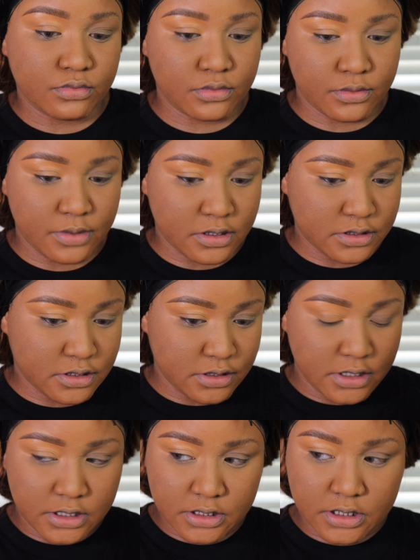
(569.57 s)
The brows are
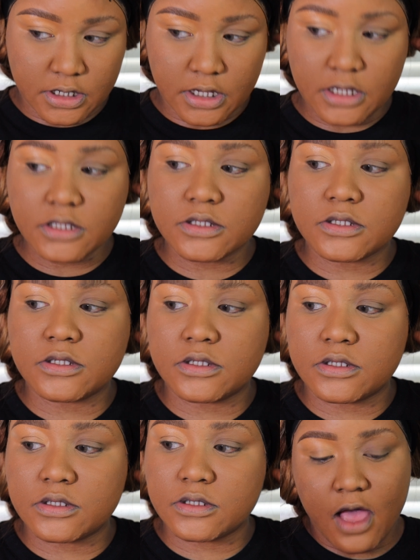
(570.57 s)
looking
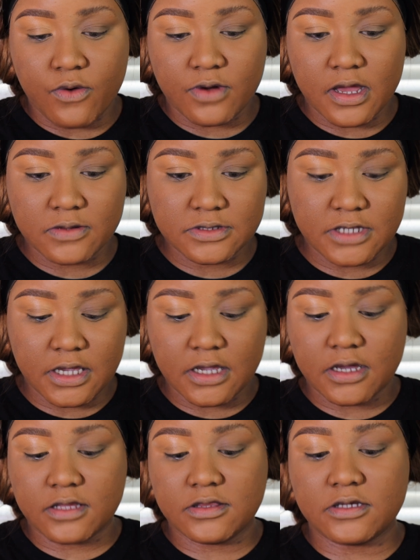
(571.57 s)
nice. I will now
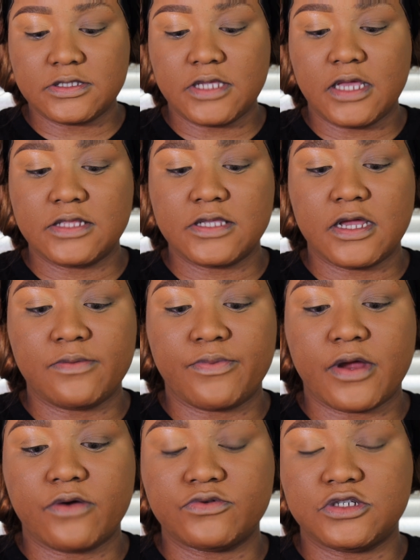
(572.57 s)
take the tinted
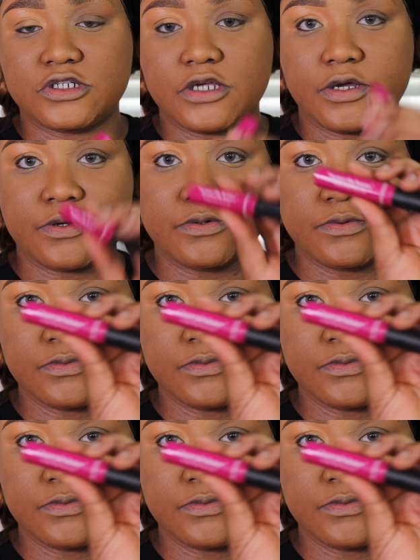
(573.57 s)
brow gel